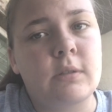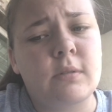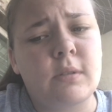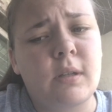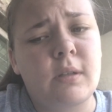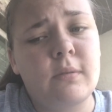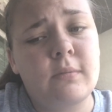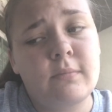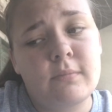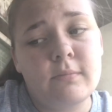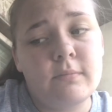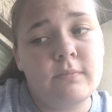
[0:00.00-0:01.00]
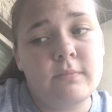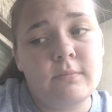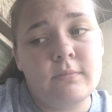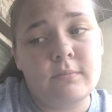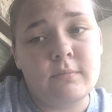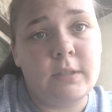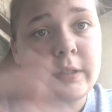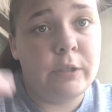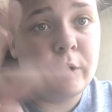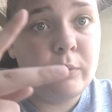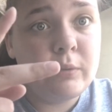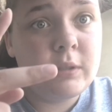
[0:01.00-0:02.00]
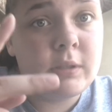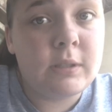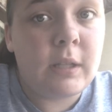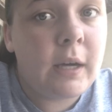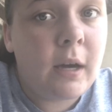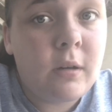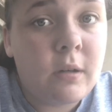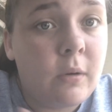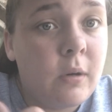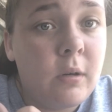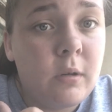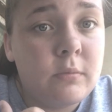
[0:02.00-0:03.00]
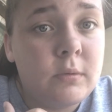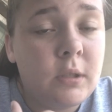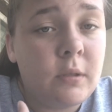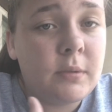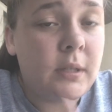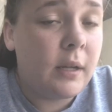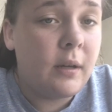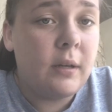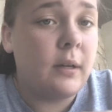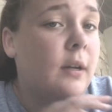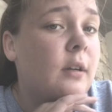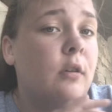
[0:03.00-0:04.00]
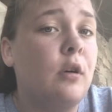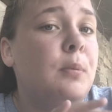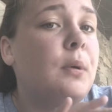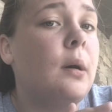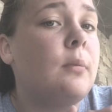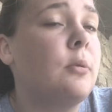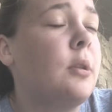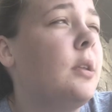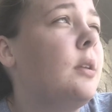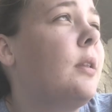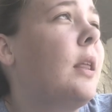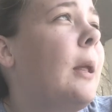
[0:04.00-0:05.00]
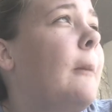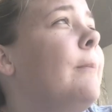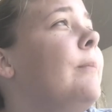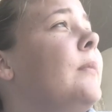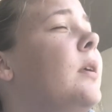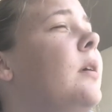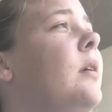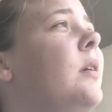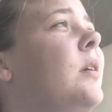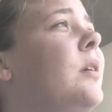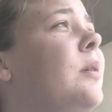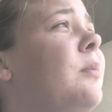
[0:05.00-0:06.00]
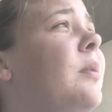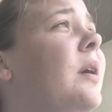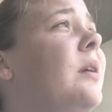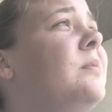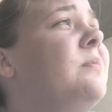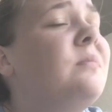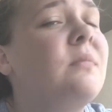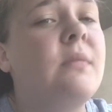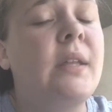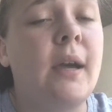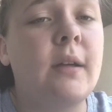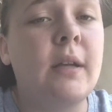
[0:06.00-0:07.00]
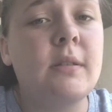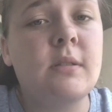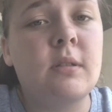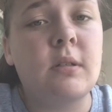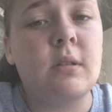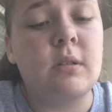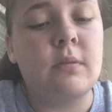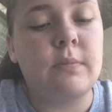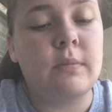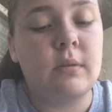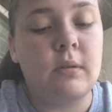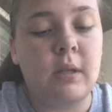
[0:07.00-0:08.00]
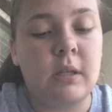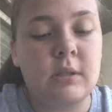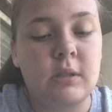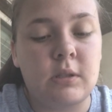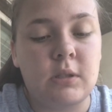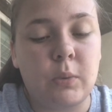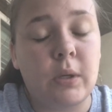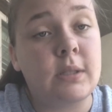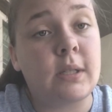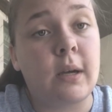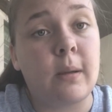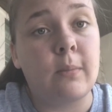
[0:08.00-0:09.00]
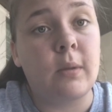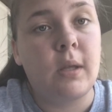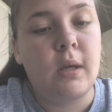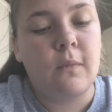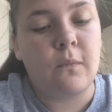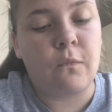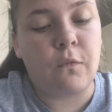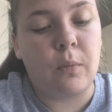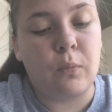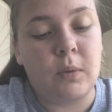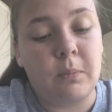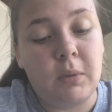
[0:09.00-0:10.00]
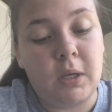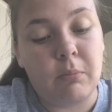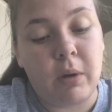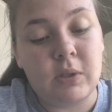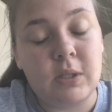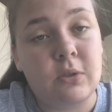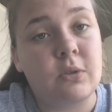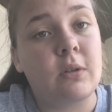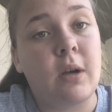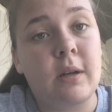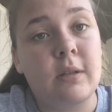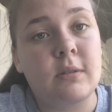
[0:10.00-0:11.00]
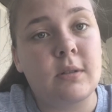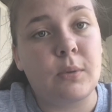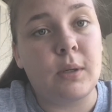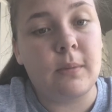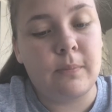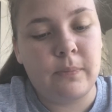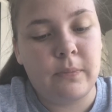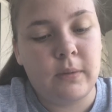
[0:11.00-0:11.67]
So I was like, deuces, like I'll go home, you know what I'm saying? I ain't got no problem with it. But yeah, that's the story time from when me and my teacher got into it.